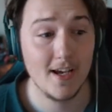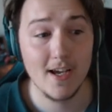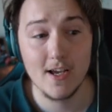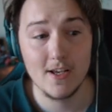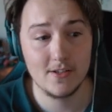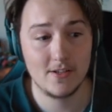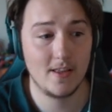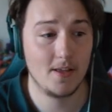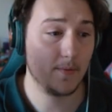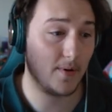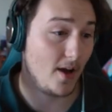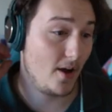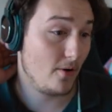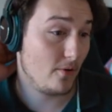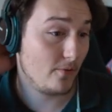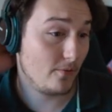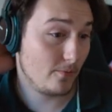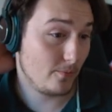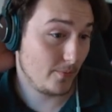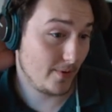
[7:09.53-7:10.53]
So there we go,
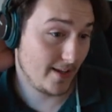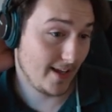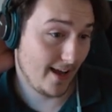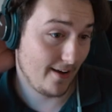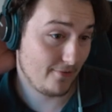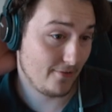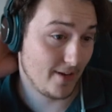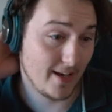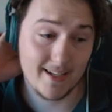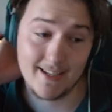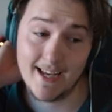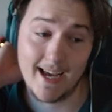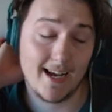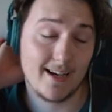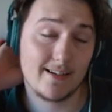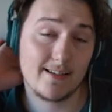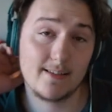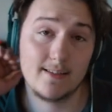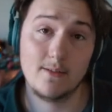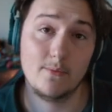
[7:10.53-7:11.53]
we have
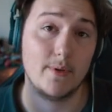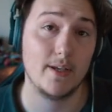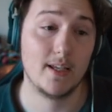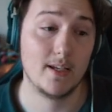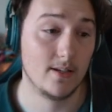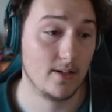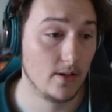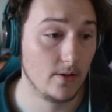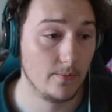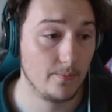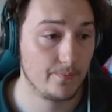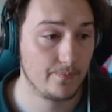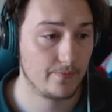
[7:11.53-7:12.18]
attacks that we can do.